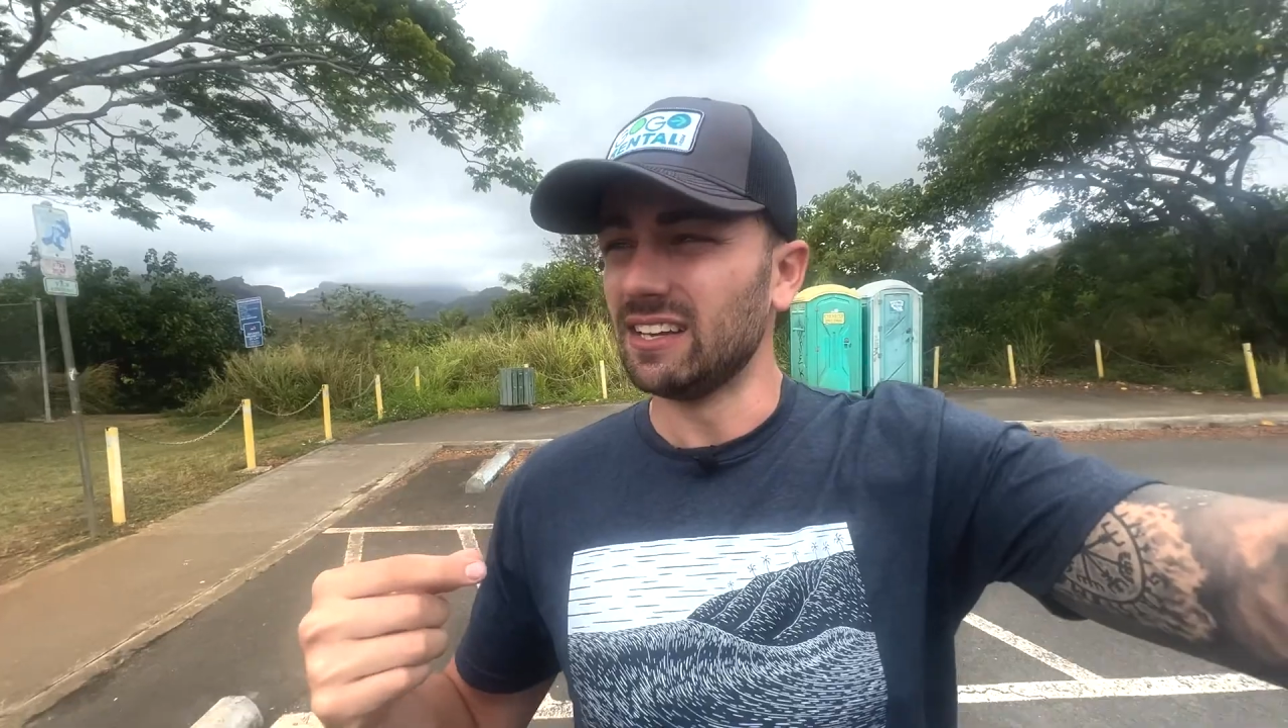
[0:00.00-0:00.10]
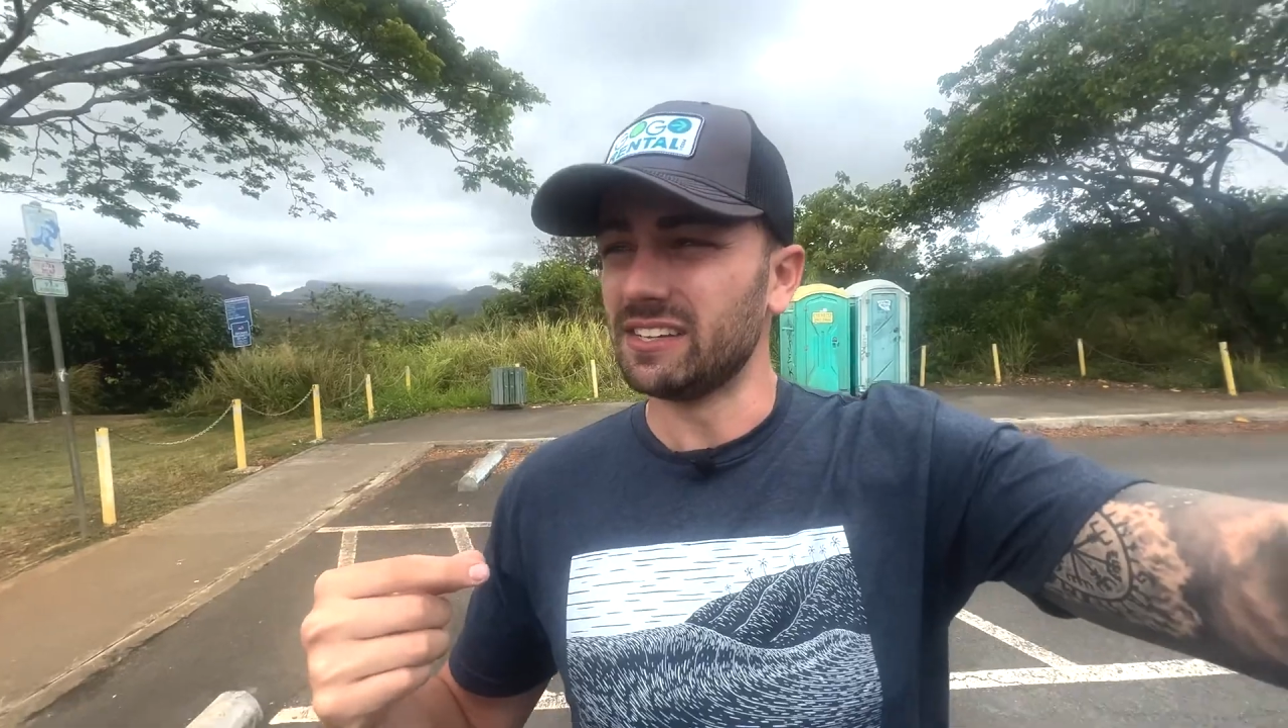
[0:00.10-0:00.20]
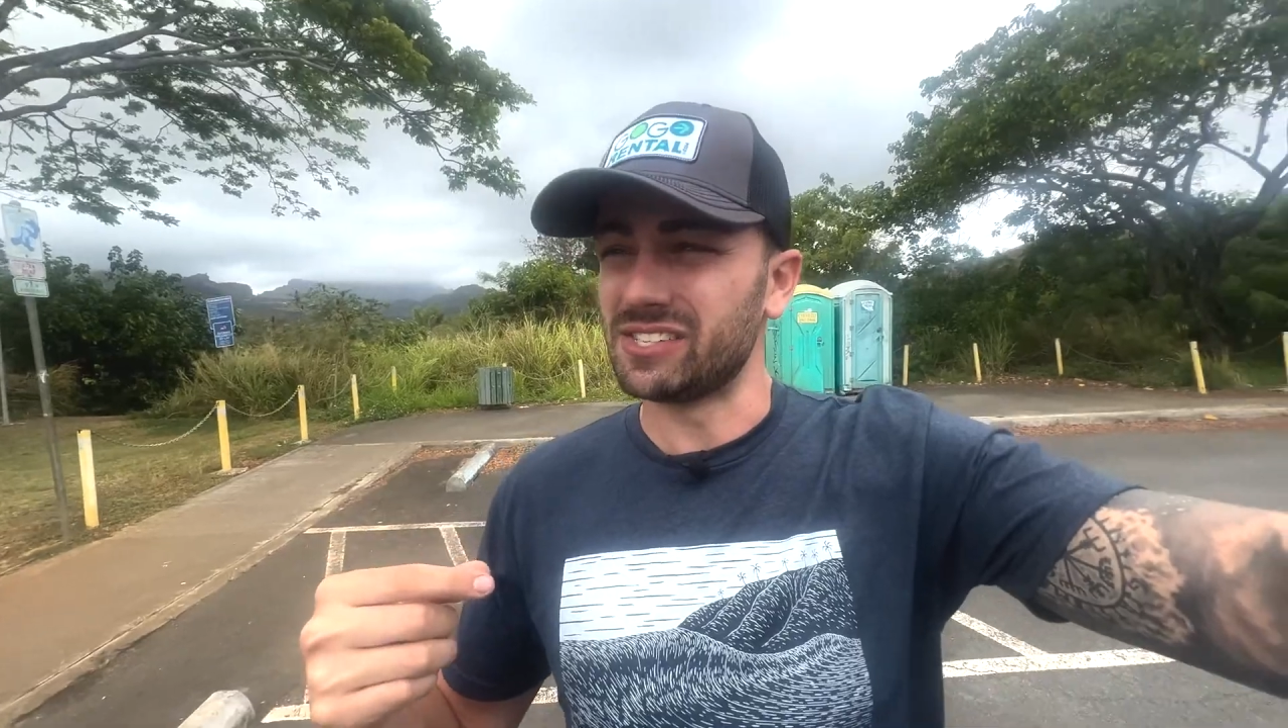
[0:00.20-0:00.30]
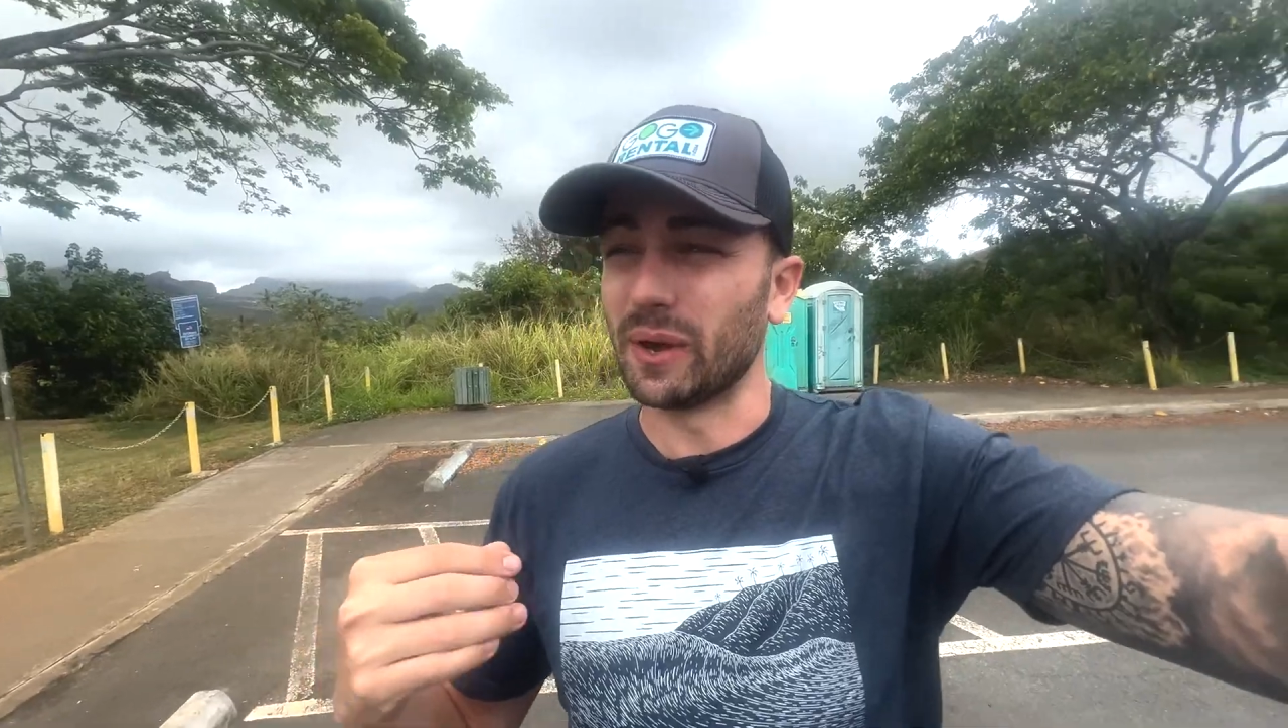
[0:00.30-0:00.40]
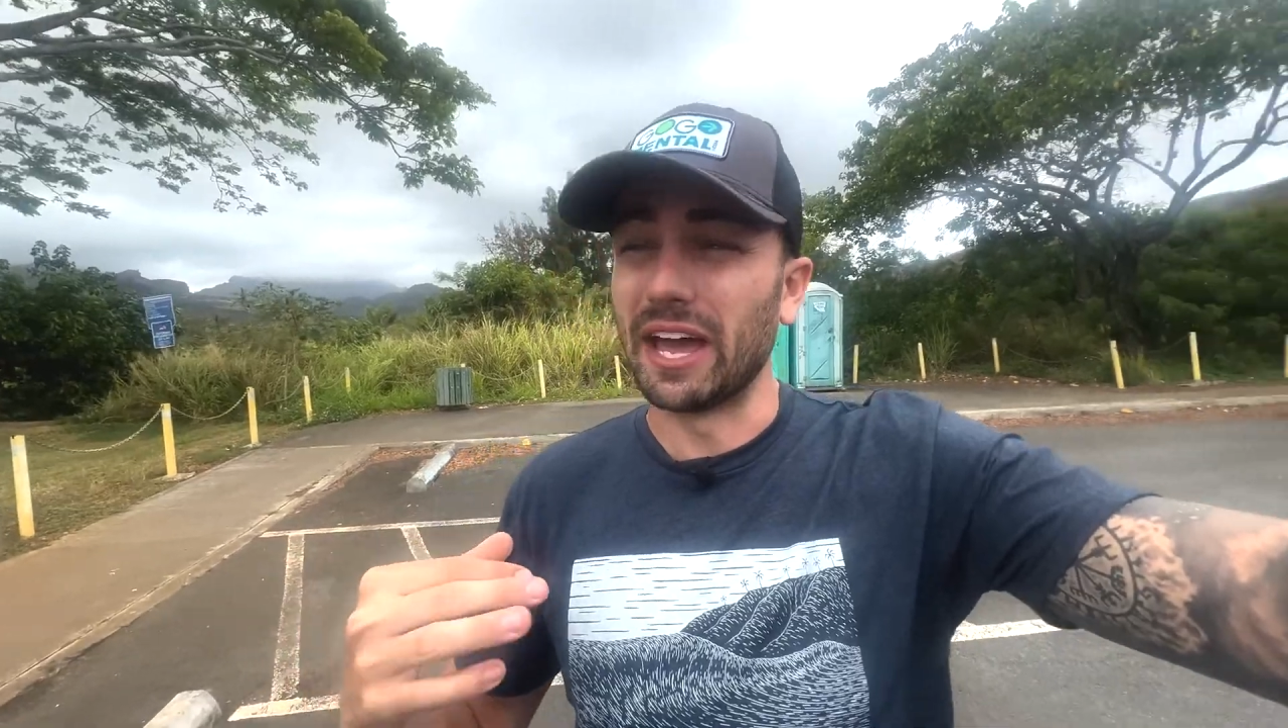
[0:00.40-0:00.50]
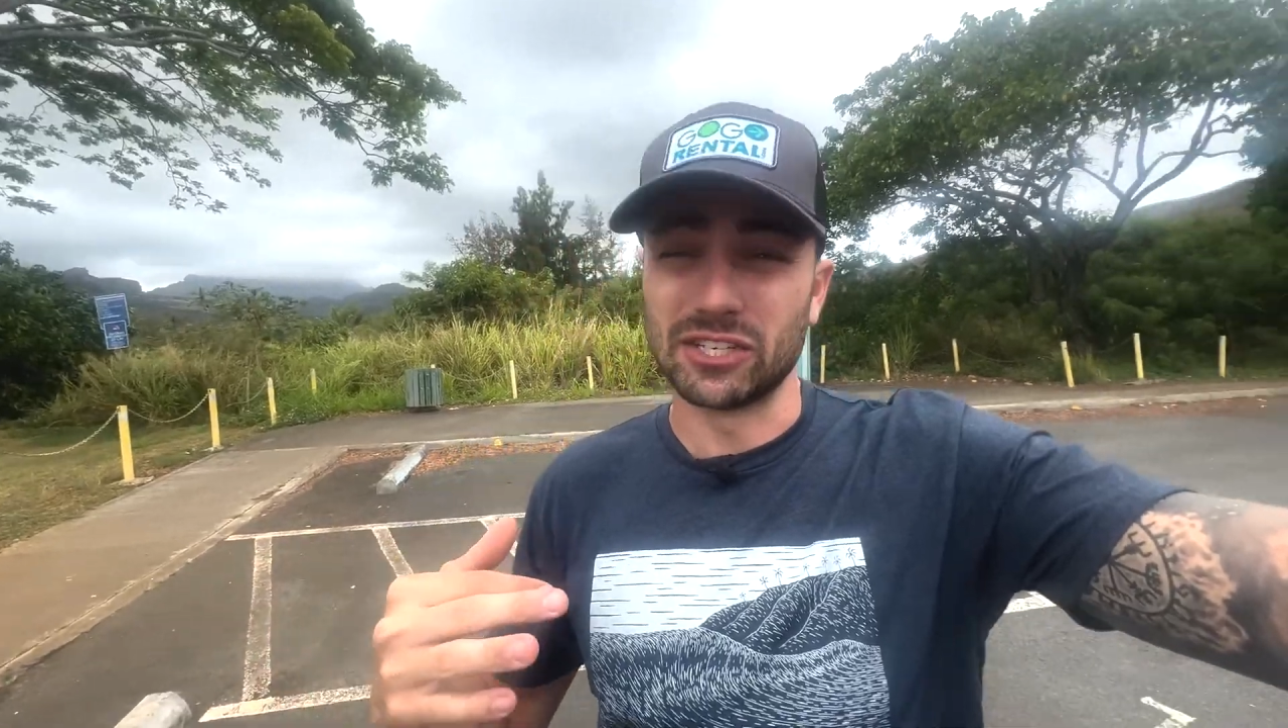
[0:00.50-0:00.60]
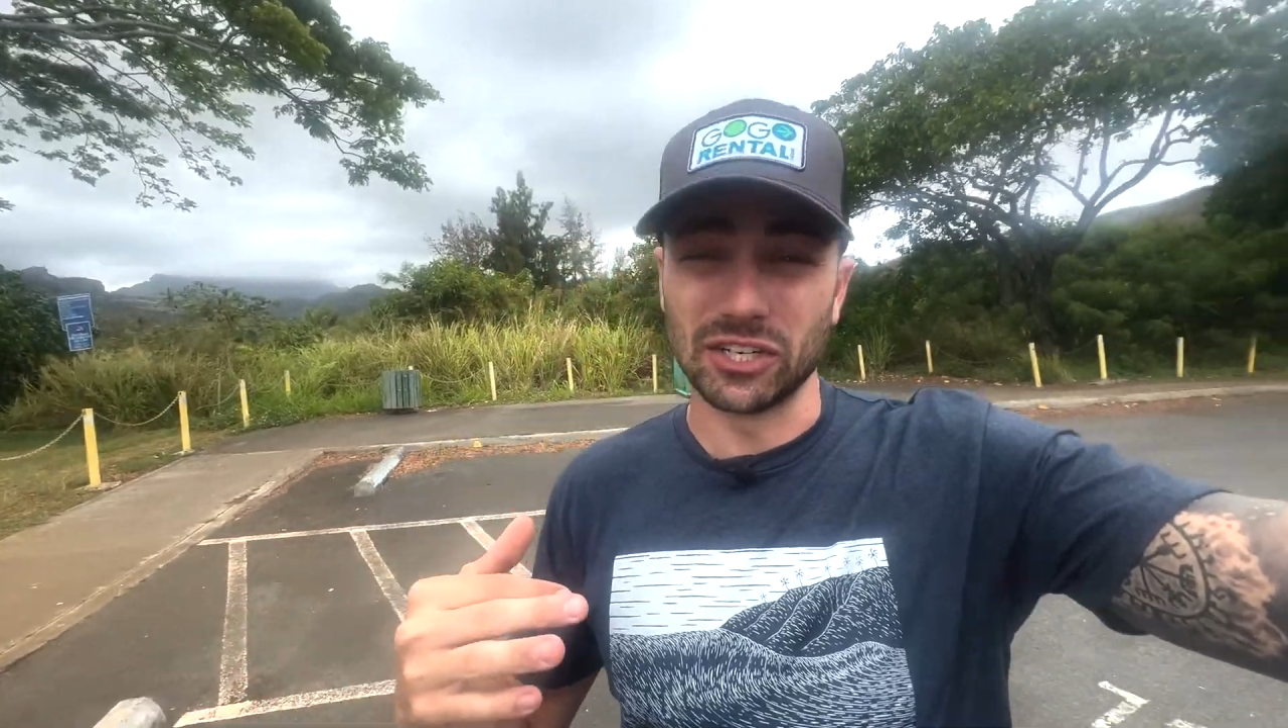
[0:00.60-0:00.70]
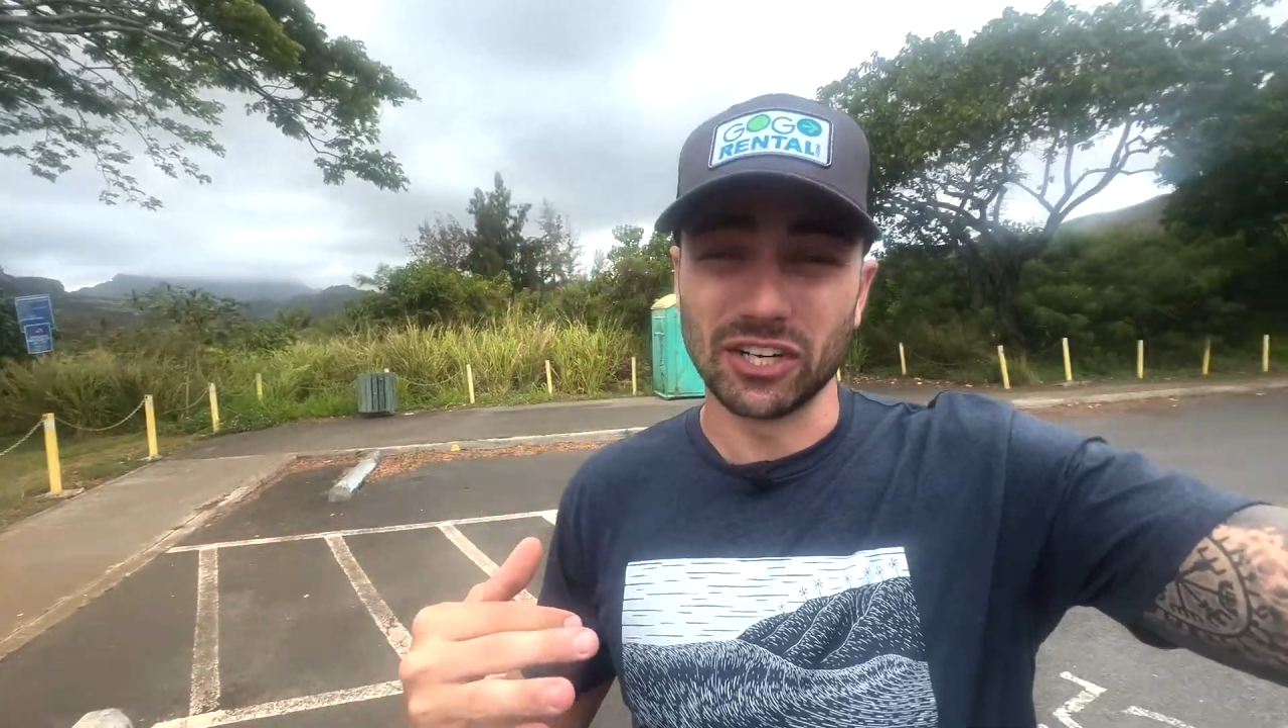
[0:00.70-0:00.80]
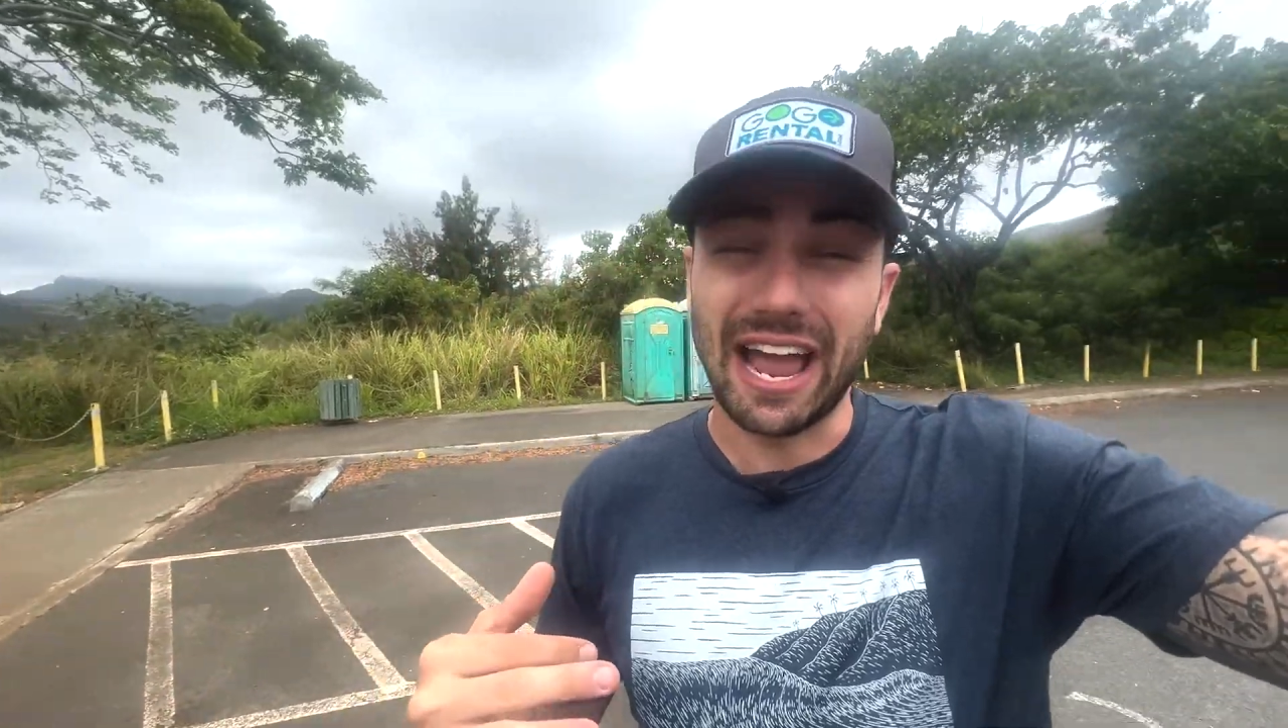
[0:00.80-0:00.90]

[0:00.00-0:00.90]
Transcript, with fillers: so enter